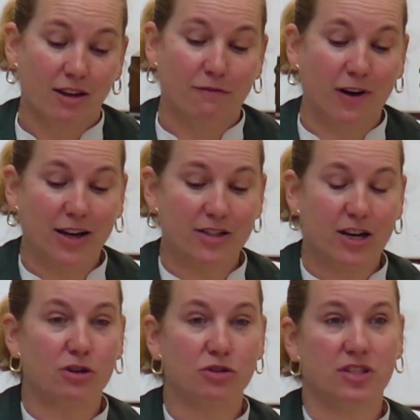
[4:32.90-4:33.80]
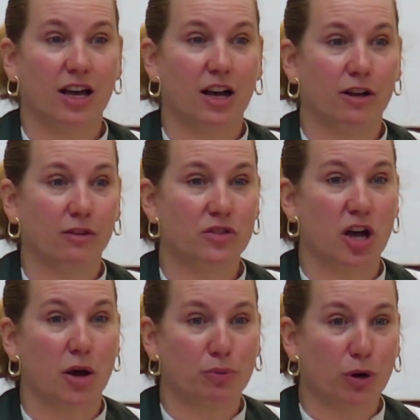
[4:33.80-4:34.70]
find ourselves
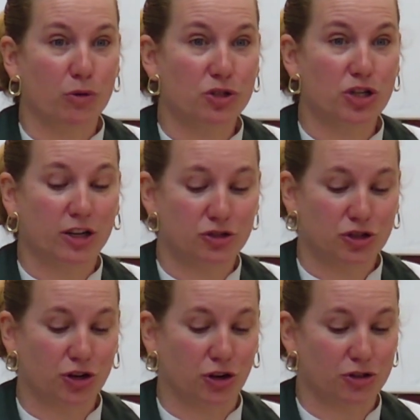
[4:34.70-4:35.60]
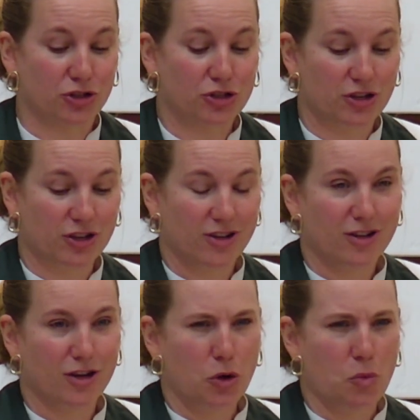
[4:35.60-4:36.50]
approaching church
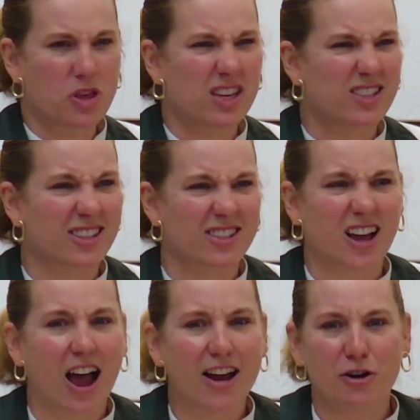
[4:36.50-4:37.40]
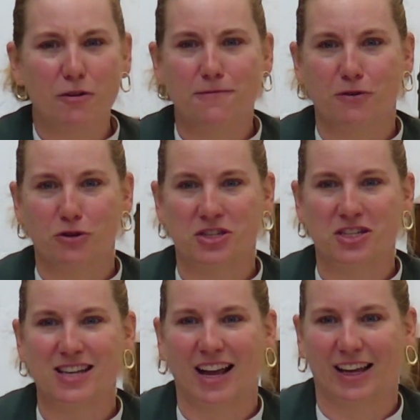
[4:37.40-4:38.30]
with a desire for
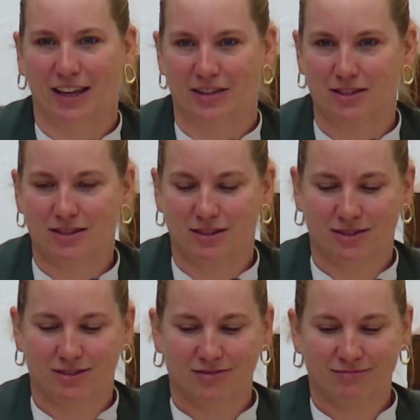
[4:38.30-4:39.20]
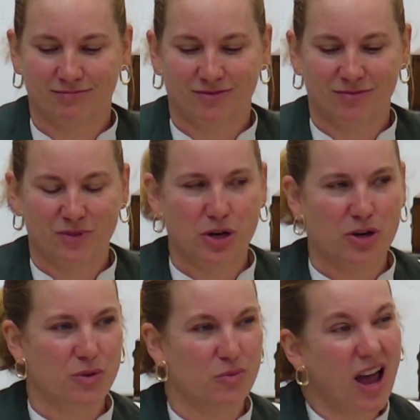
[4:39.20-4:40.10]
seconds,
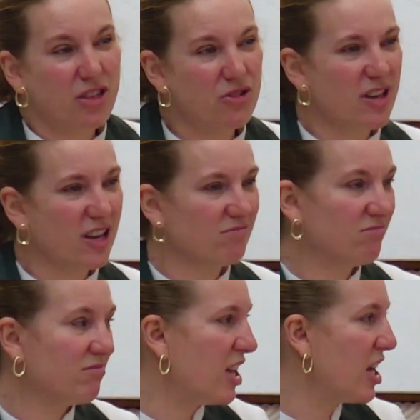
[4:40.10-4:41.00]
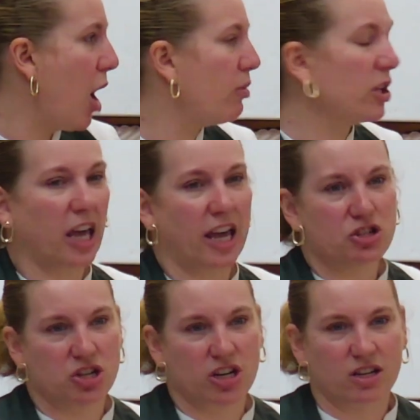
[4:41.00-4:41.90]
rather than an
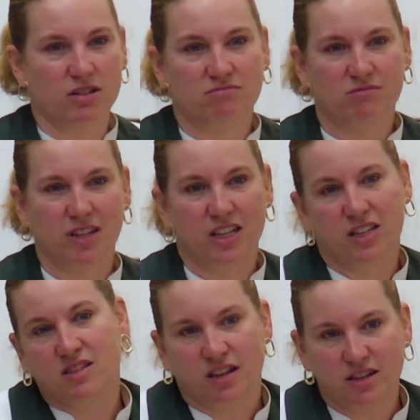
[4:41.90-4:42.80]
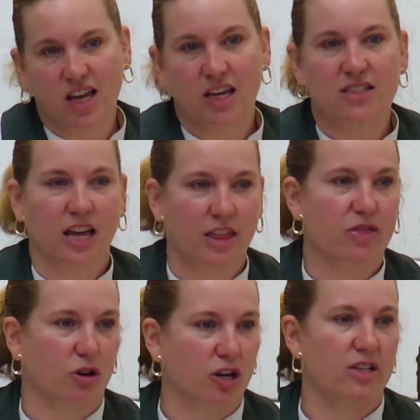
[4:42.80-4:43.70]
obligation that it's Sunday at
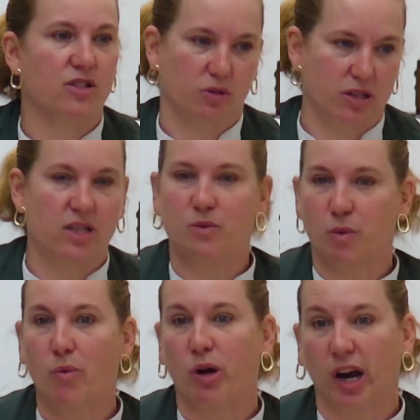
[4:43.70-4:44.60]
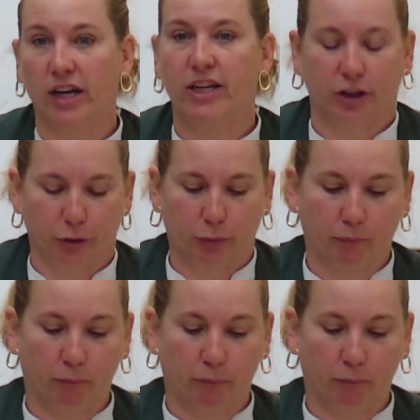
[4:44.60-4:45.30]
10:30, so this is what we're going to do.